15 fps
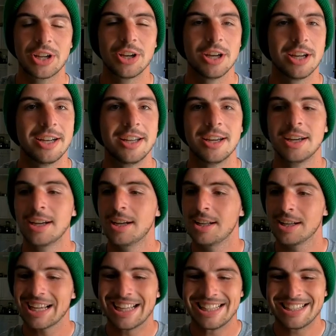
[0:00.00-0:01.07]
good,
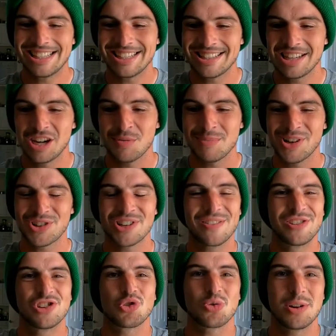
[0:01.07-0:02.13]
consistent amounts
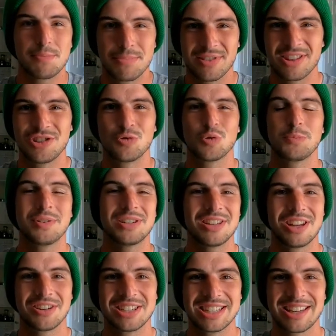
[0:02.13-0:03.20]
of drip. The drippage
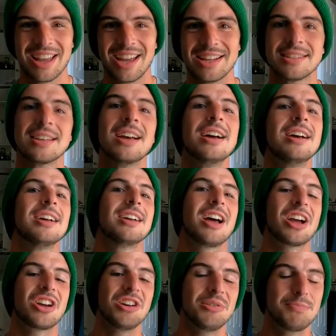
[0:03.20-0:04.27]
there is nice.
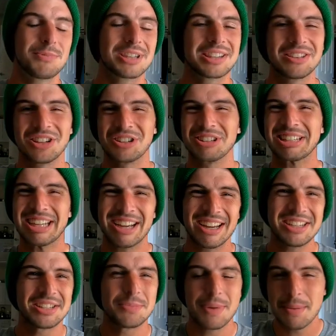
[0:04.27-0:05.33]
A good little
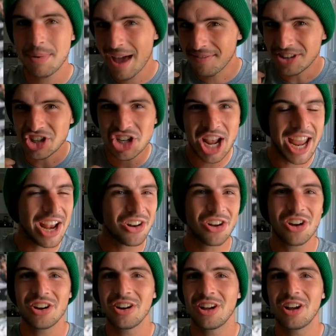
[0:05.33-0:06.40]
touch. Maybe have a chain
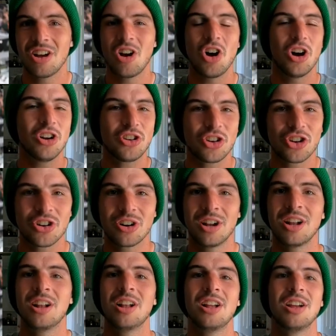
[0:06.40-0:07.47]
on under
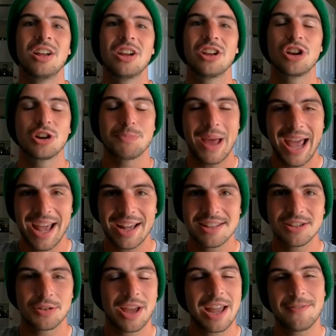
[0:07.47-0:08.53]
your
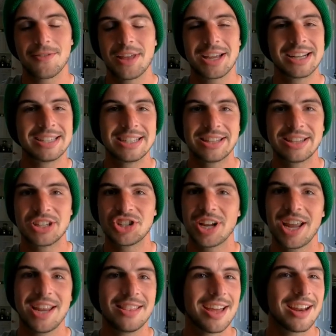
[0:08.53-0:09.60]
pads. Okay, if they can see the
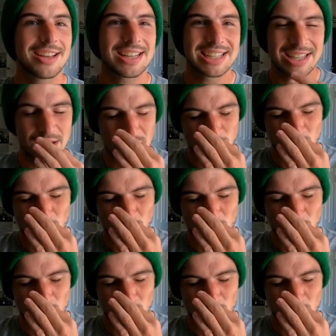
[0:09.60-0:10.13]
chain, that is